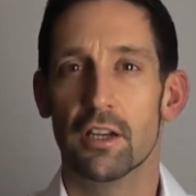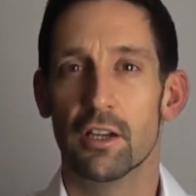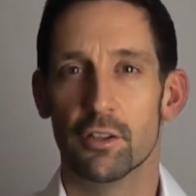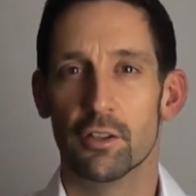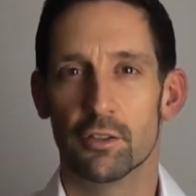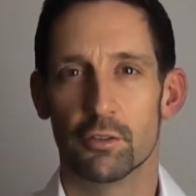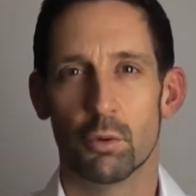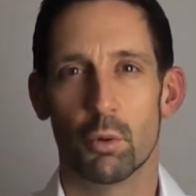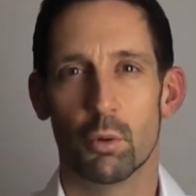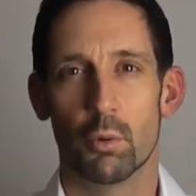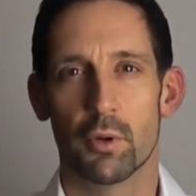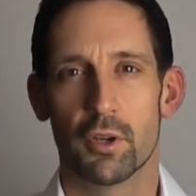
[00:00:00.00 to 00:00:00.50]

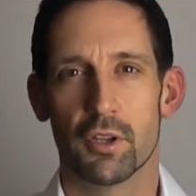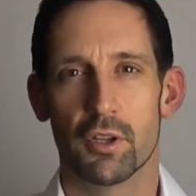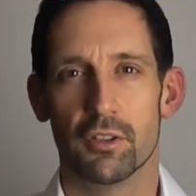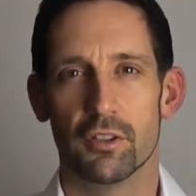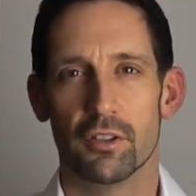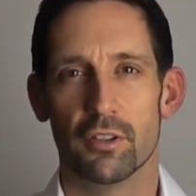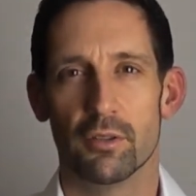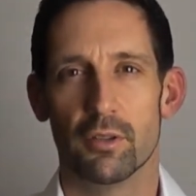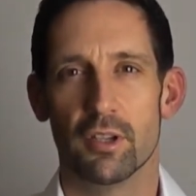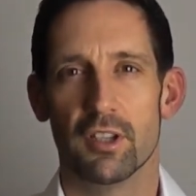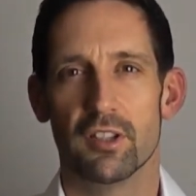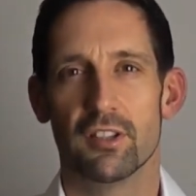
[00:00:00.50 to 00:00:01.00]
So what we can
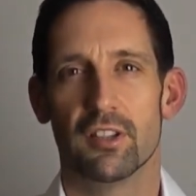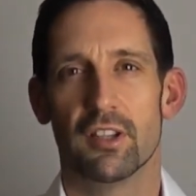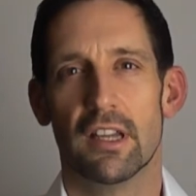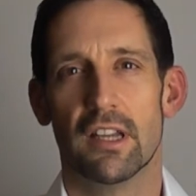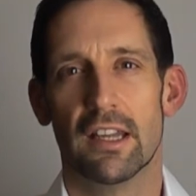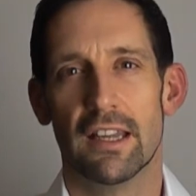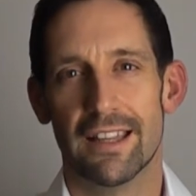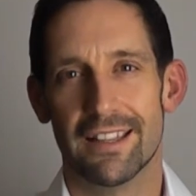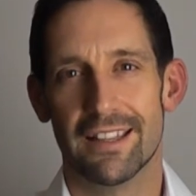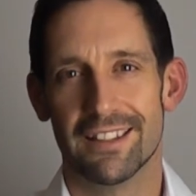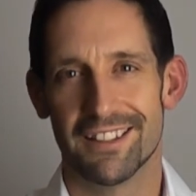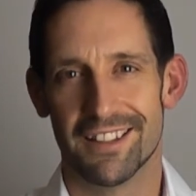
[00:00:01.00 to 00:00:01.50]
do is
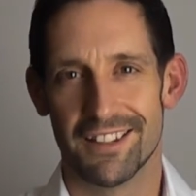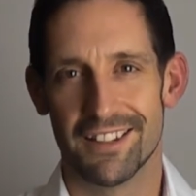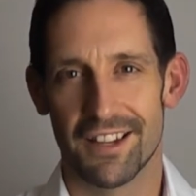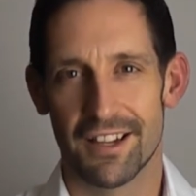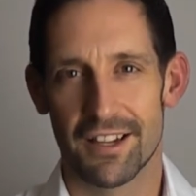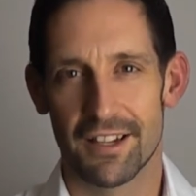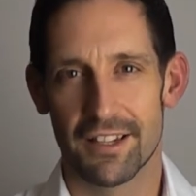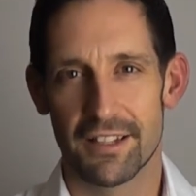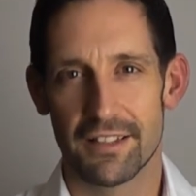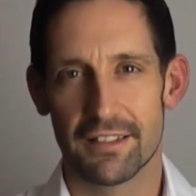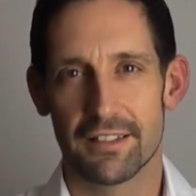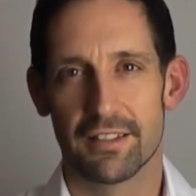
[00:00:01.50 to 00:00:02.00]

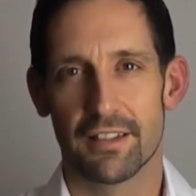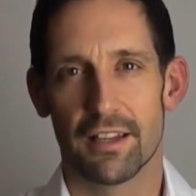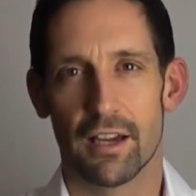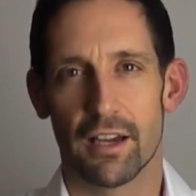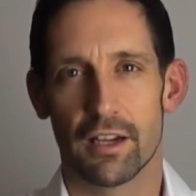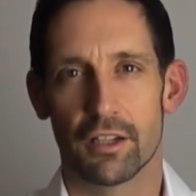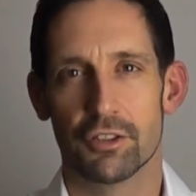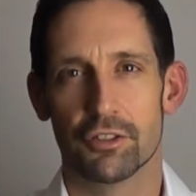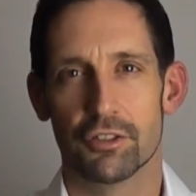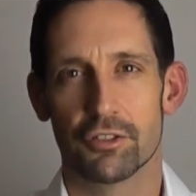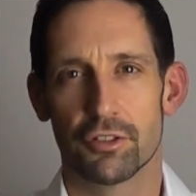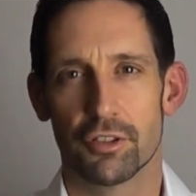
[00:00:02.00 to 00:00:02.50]
tonight
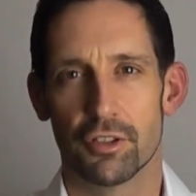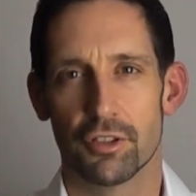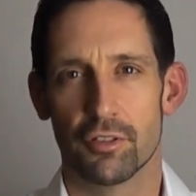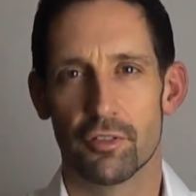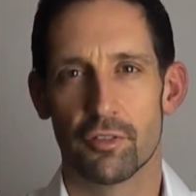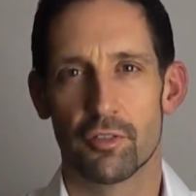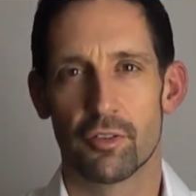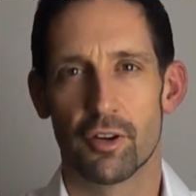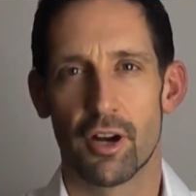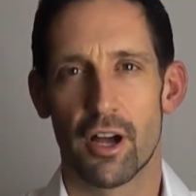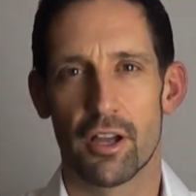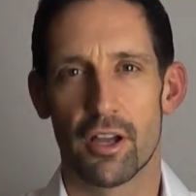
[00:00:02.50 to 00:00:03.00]
I'm just going to
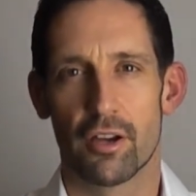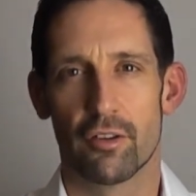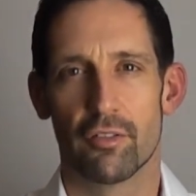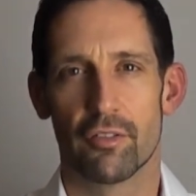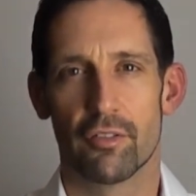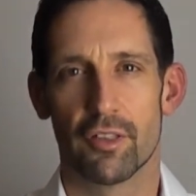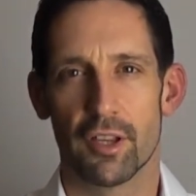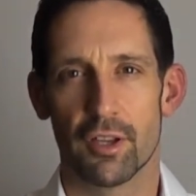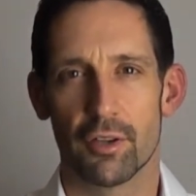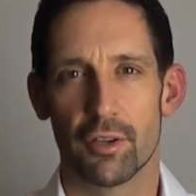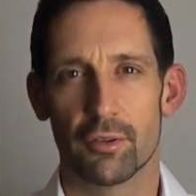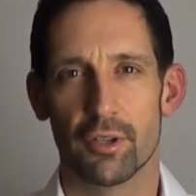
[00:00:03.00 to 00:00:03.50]
fry off
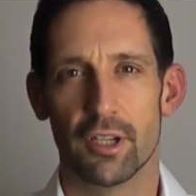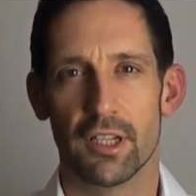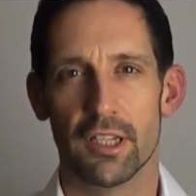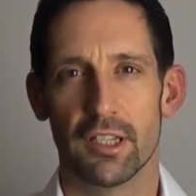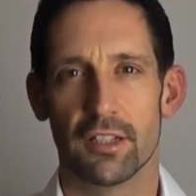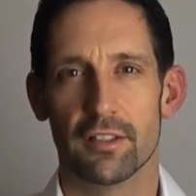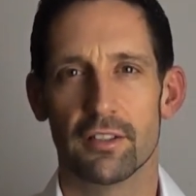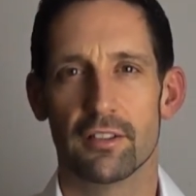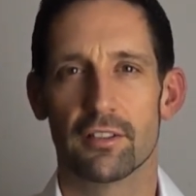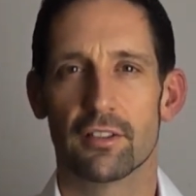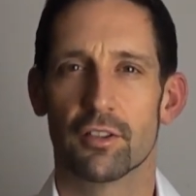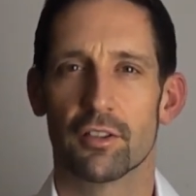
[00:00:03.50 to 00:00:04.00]
the
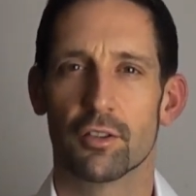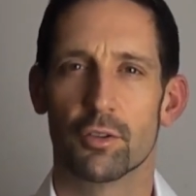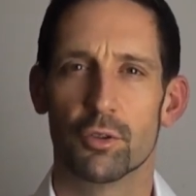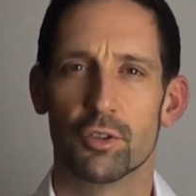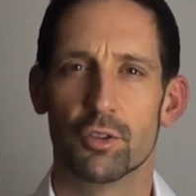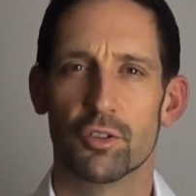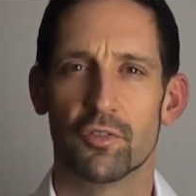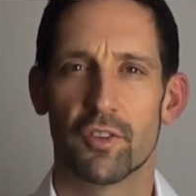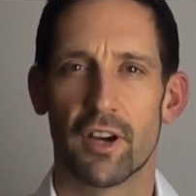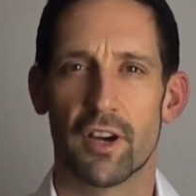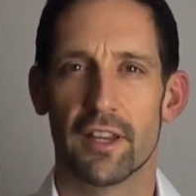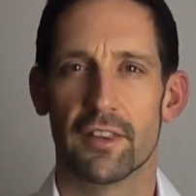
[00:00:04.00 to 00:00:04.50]
ingredients, because I
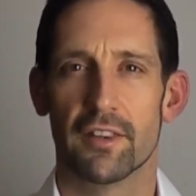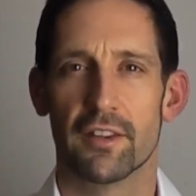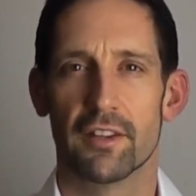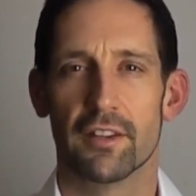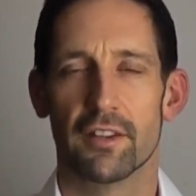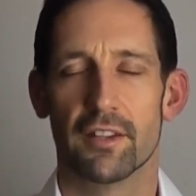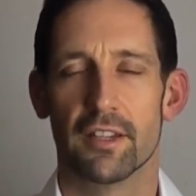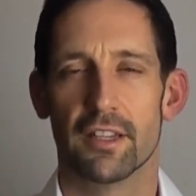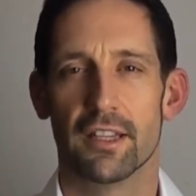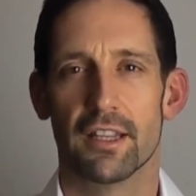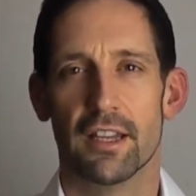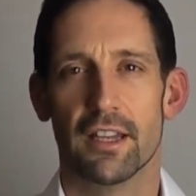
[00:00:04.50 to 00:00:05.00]
always find that
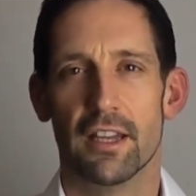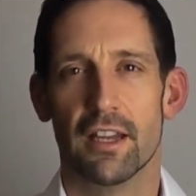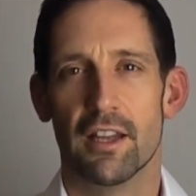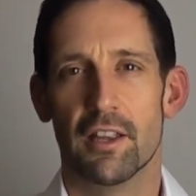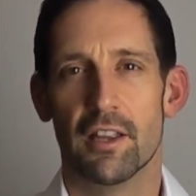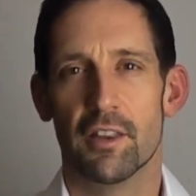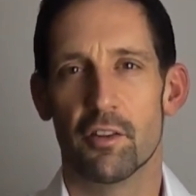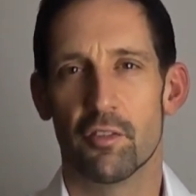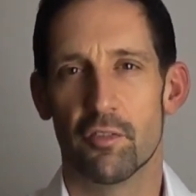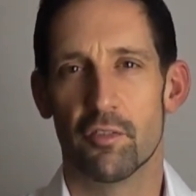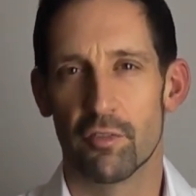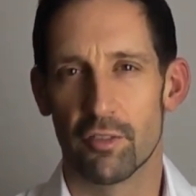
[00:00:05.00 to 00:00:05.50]
the
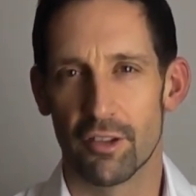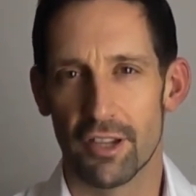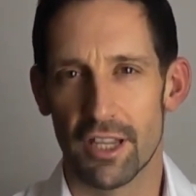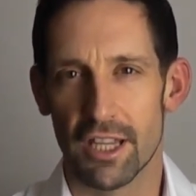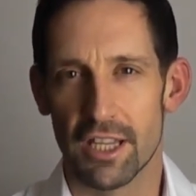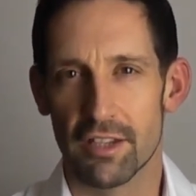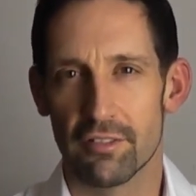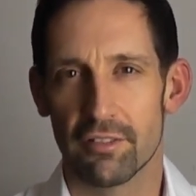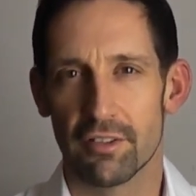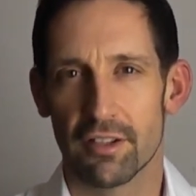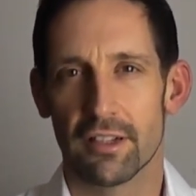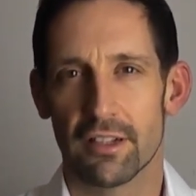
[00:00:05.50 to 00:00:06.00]

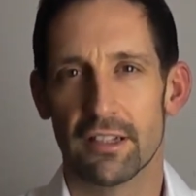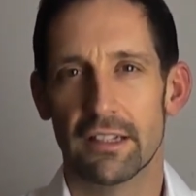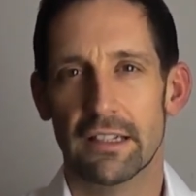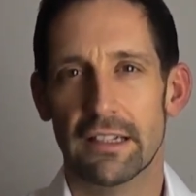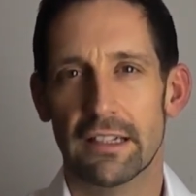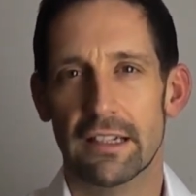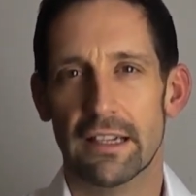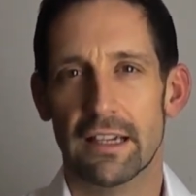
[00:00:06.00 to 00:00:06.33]
flavour,